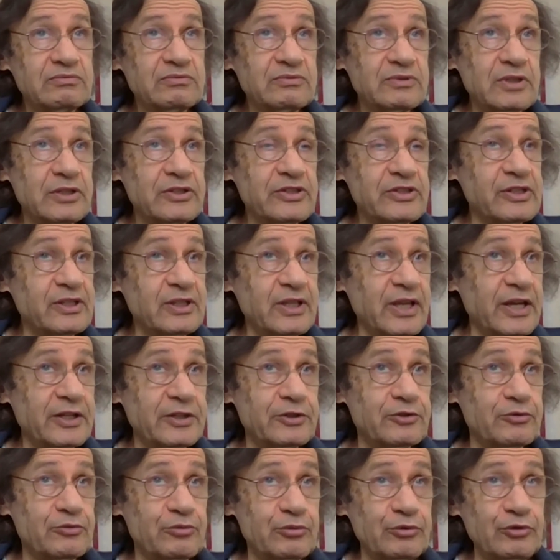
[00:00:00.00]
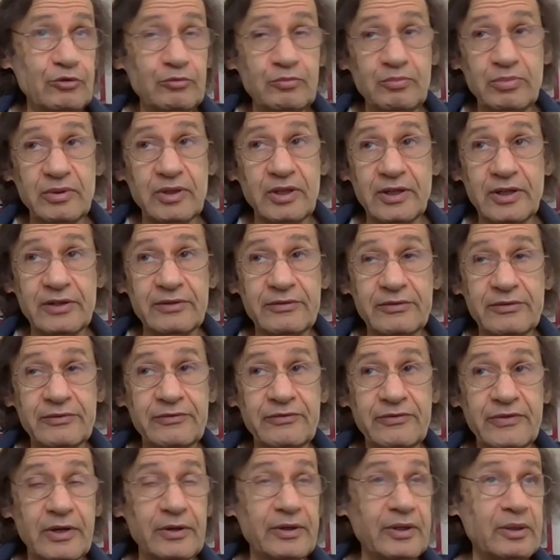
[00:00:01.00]
a select group of
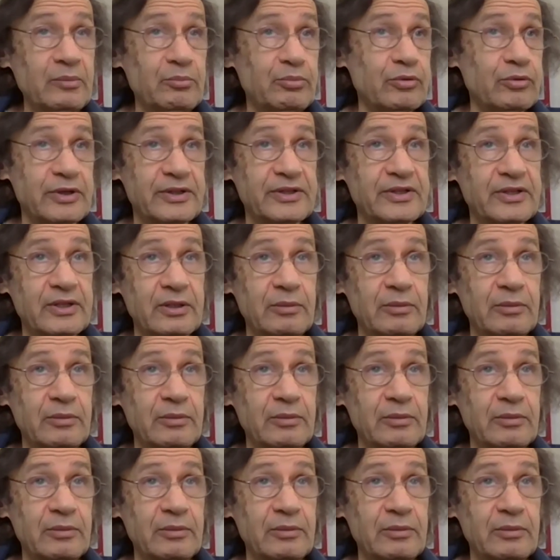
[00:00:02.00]
very important